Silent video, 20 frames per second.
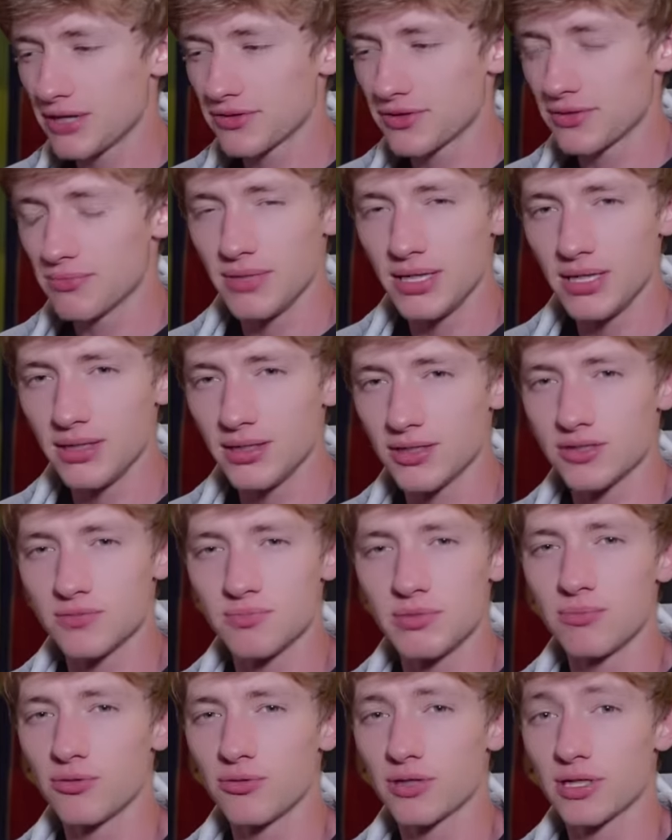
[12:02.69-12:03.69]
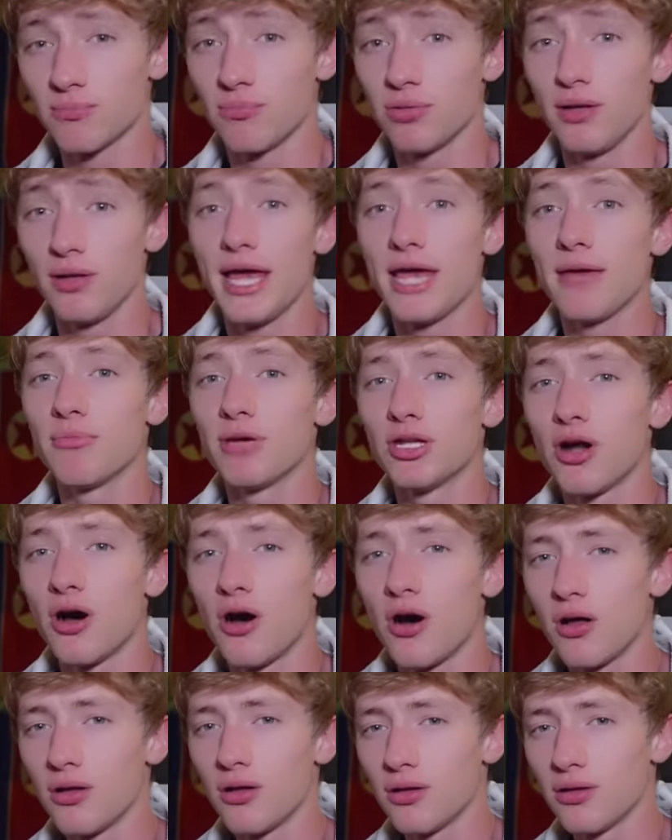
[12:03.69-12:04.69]
the media is people can blame it
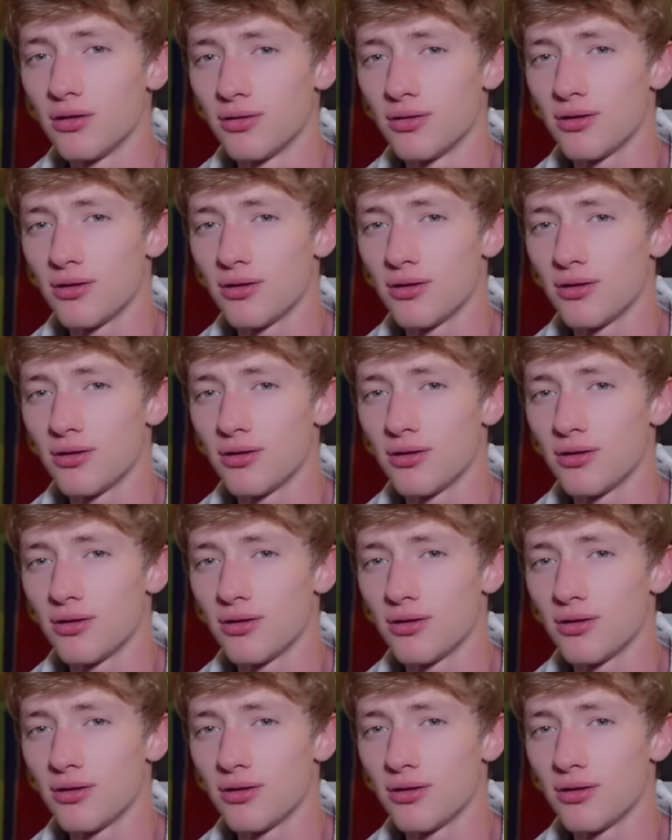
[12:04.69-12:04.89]
all